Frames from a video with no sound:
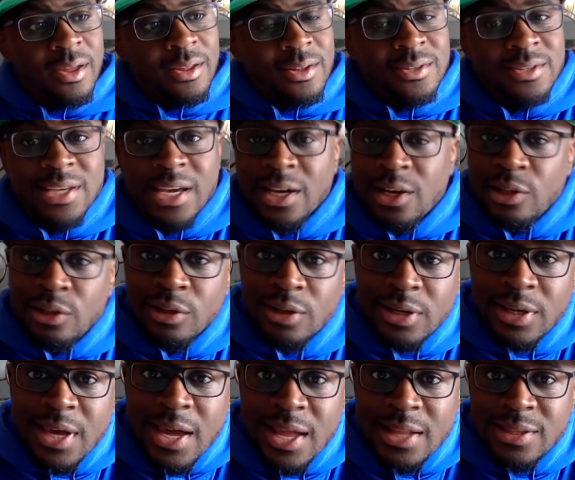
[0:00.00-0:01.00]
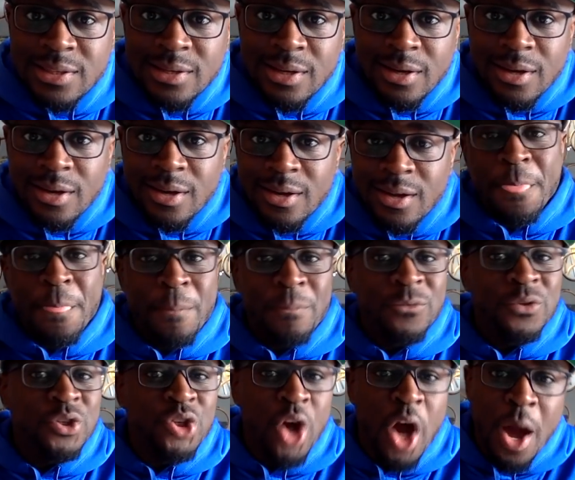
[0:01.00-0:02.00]
Take a look at
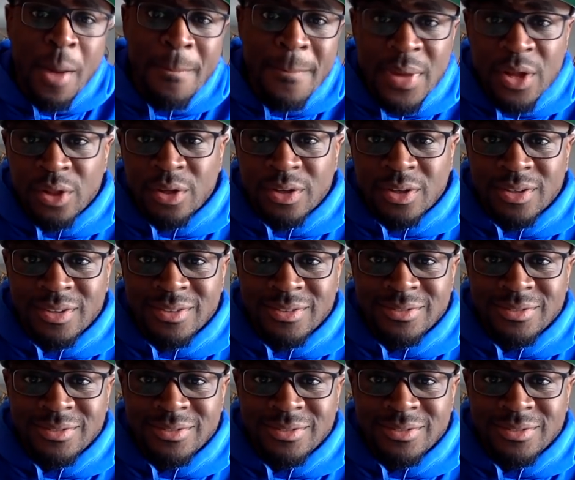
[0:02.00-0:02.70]
John Miller.